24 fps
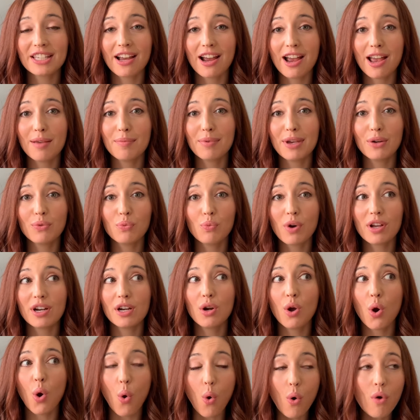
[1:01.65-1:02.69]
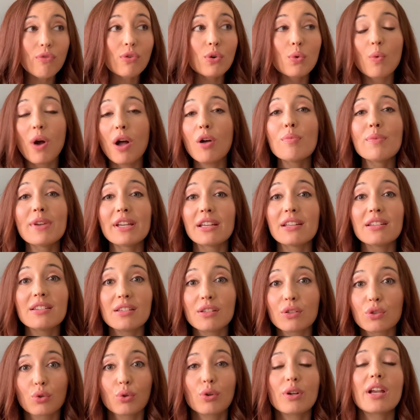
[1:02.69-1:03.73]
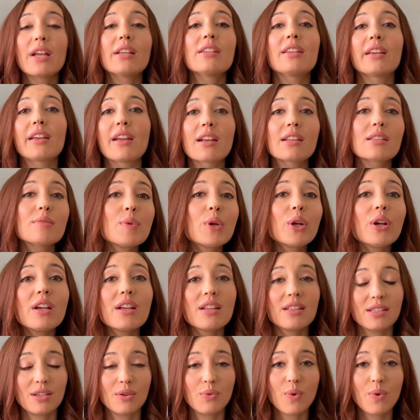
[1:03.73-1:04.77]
time and what an overwhelming and disorienting experience it